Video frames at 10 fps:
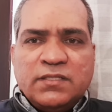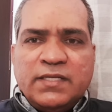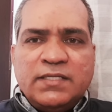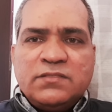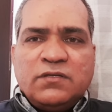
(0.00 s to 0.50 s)

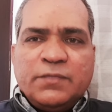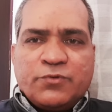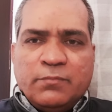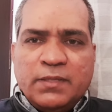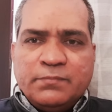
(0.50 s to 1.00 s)
That is not a
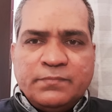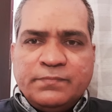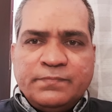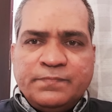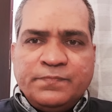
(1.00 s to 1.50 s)
problem.
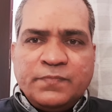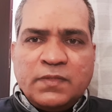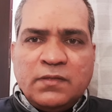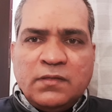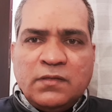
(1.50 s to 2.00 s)

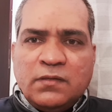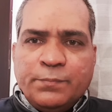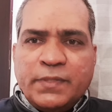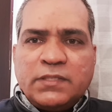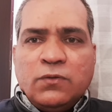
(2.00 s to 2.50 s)

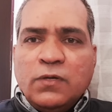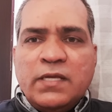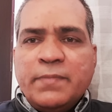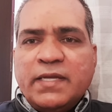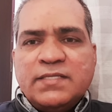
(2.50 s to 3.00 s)
But Holy
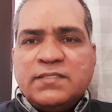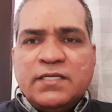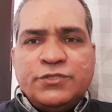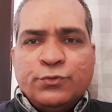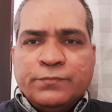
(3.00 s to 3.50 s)
Mary is the
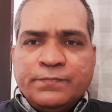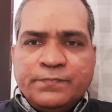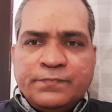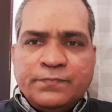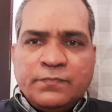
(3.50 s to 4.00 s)
issue.
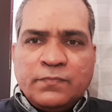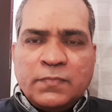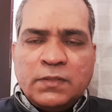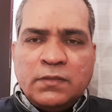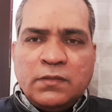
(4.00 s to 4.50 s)

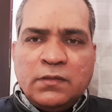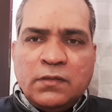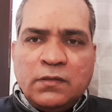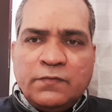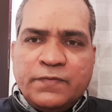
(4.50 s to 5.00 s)

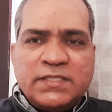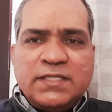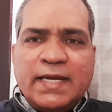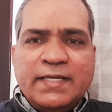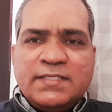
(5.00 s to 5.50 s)
First
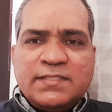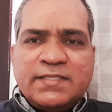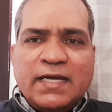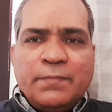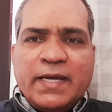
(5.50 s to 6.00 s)
line is
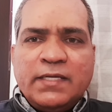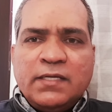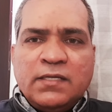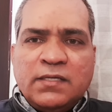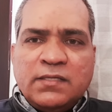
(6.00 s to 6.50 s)
said by
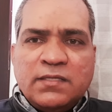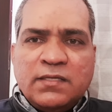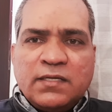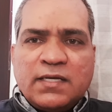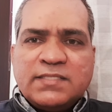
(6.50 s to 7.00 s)

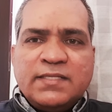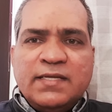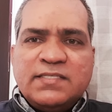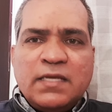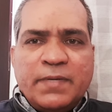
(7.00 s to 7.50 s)
uh, cousin
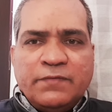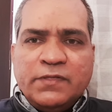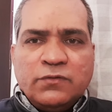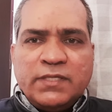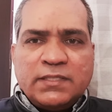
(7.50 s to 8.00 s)
Elizabeth. We
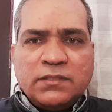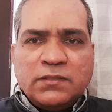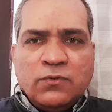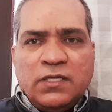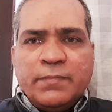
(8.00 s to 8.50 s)
know that.
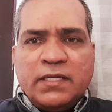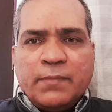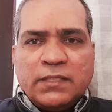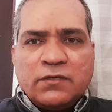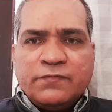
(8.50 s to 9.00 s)
Holy Mary,
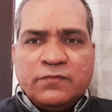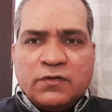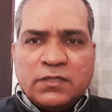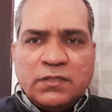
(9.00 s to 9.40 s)
Mother of God.